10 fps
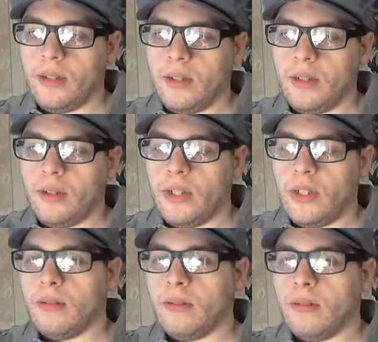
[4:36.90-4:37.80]
she's
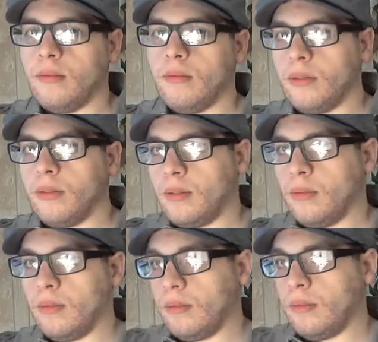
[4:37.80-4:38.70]

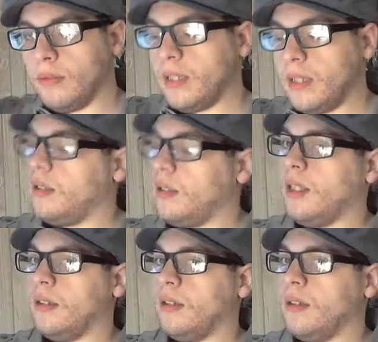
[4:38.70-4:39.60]
recently
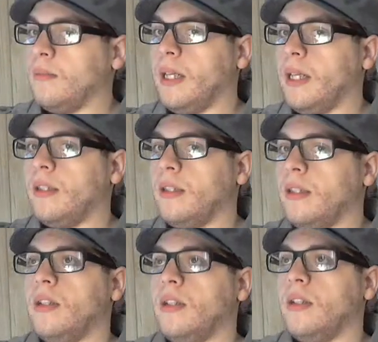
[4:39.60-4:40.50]
made the
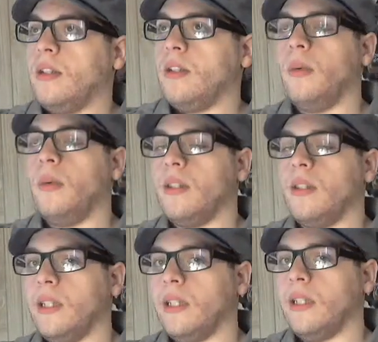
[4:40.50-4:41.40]
decision that she wants to
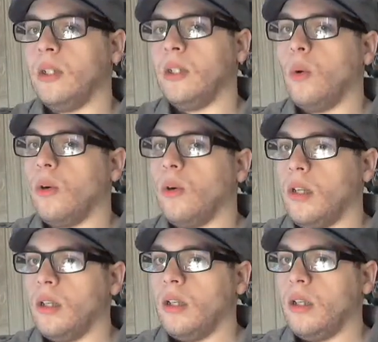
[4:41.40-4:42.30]
kill Cora,
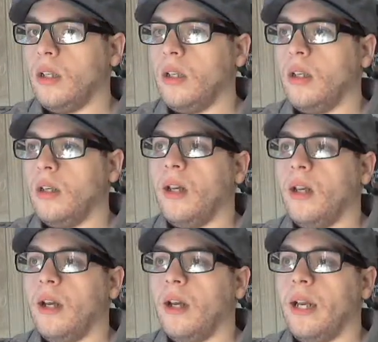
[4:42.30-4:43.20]

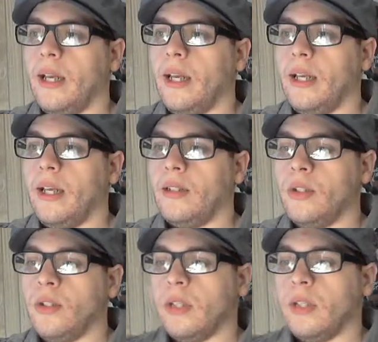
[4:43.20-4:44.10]
and
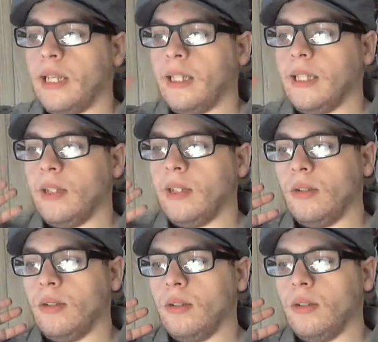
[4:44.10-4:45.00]
she's going to take that
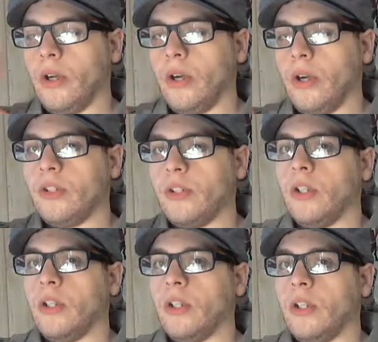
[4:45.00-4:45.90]
dark
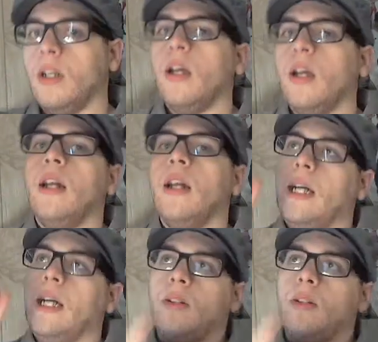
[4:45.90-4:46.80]
turn. Now I
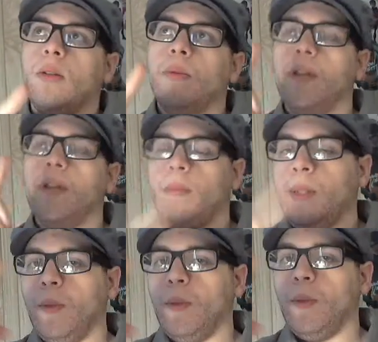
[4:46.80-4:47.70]
know what some
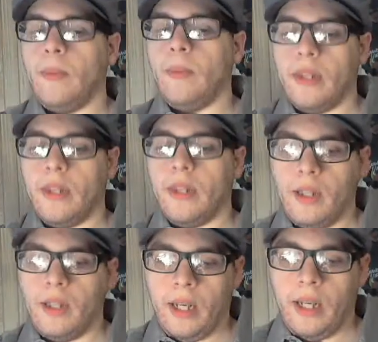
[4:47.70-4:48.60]
people may be thinking,
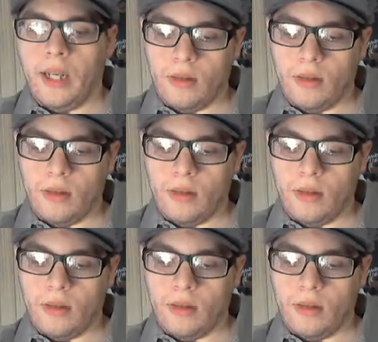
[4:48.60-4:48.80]
that